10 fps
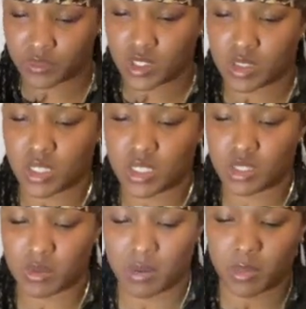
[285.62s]
So this is
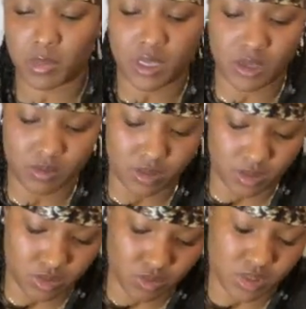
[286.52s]
what I'm going to be using
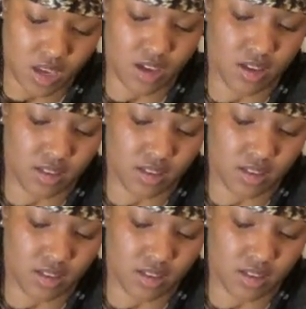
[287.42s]
to take